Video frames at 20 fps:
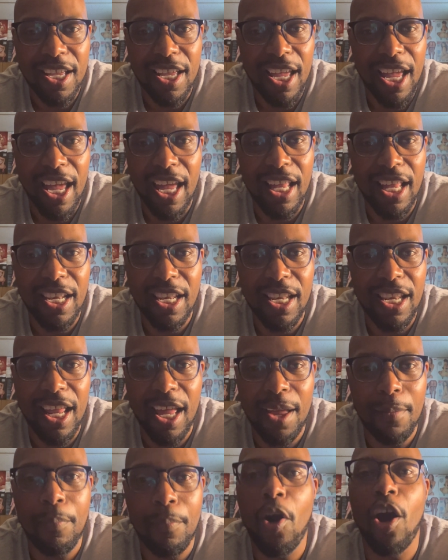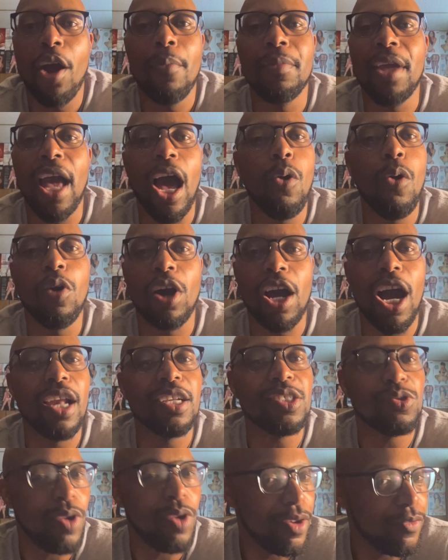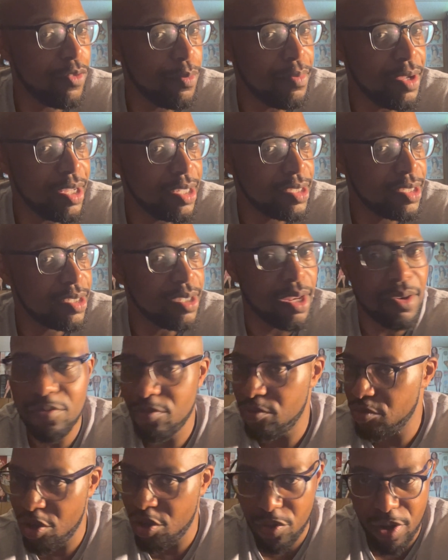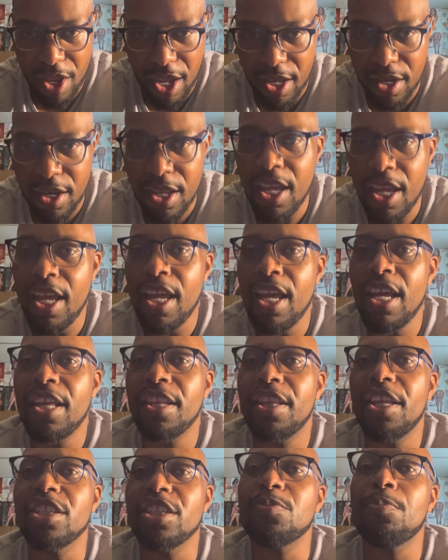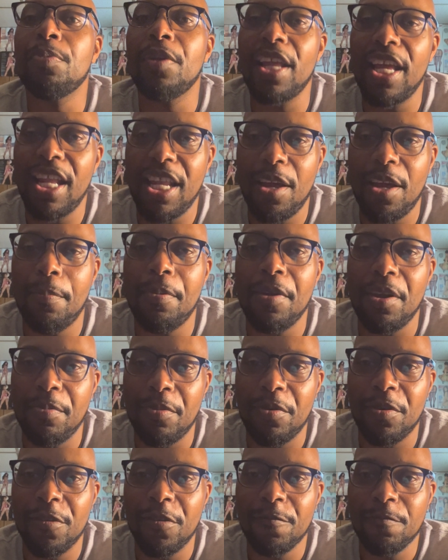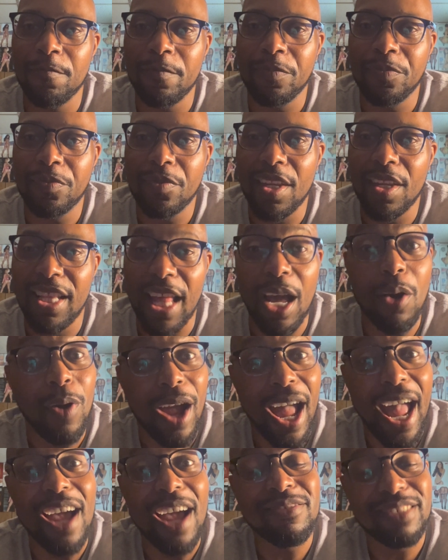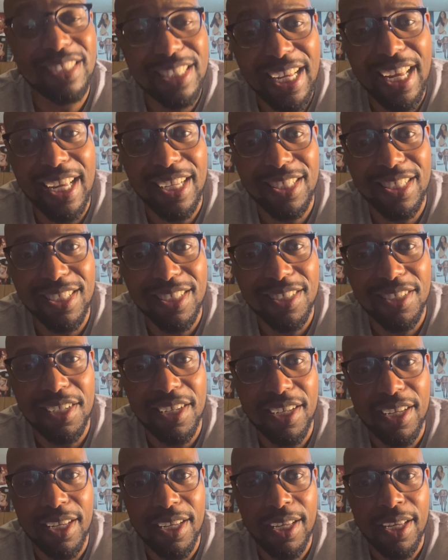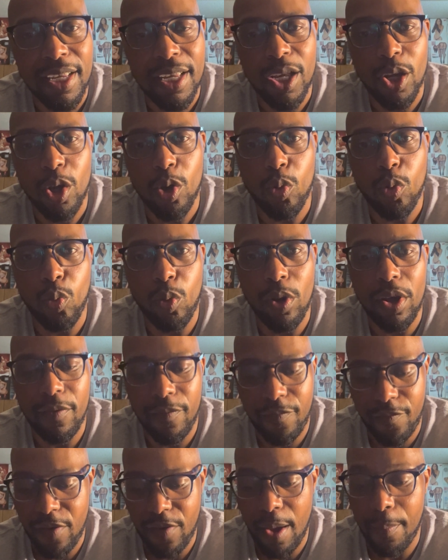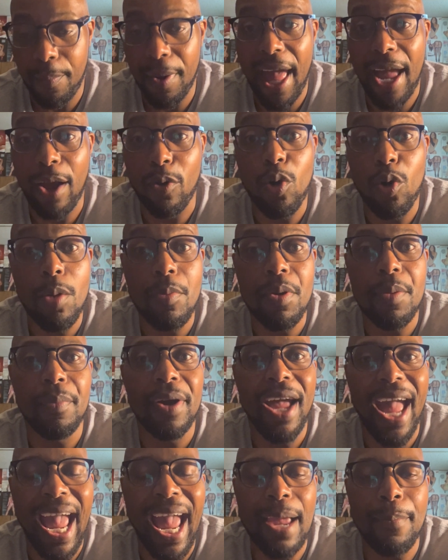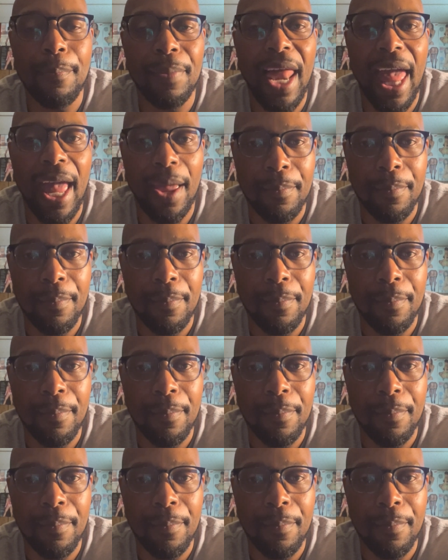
And pardon me, I don't call his wife a bitch. I don't do that. There's plenty of people that will have sex with a black woman but hate black